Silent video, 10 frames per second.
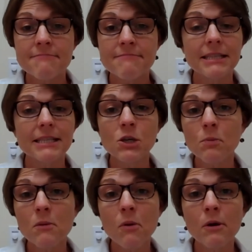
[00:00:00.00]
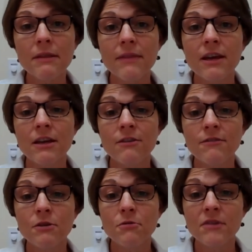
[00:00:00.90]
It's super important that if
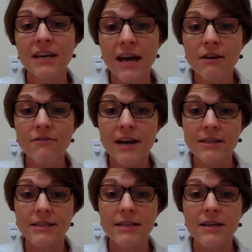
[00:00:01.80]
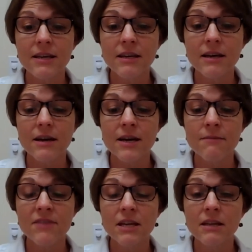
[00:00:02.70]
you get a vaccine,
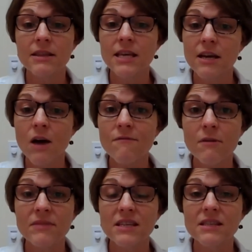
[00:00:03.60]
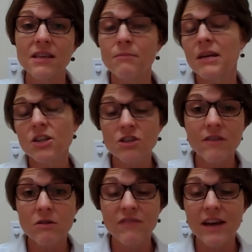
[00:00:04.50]
that they come from the same, each of
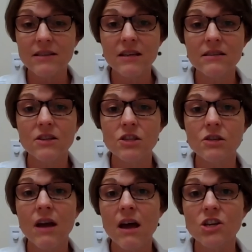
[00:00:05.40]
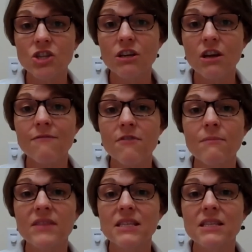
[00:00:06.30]
those vaccines that you get should come
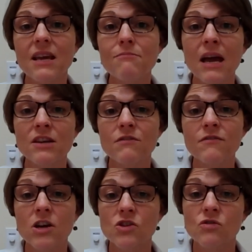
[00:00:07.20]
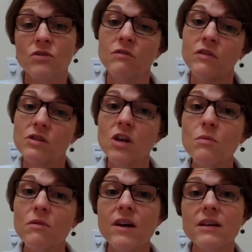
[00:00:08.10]
from the same manufacturer. So if you start
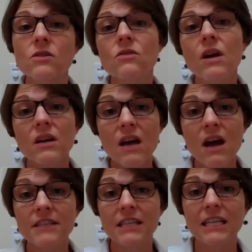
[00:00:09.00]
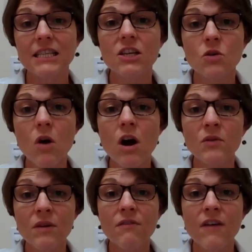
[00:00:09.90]
with Pfizer, you have to continue on
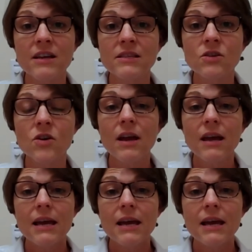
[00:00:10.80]
with Pfizer.